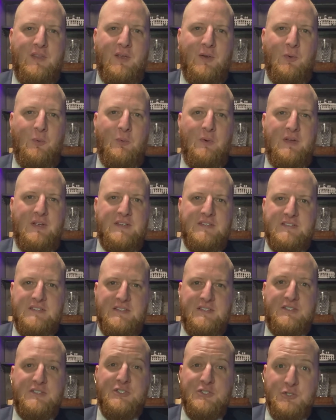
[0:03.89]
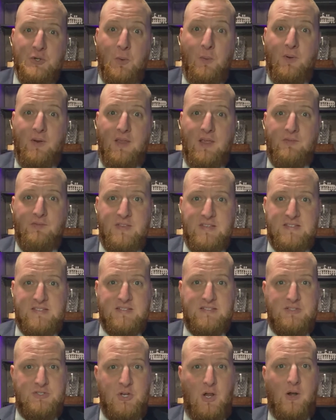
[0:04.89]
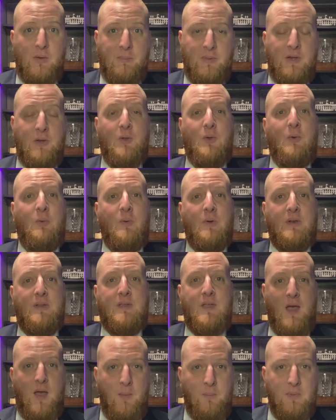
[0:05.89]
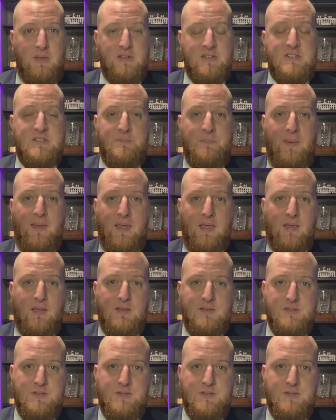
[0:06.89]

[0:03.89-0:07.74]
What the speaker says: there was the story of this gentleman who would come and speak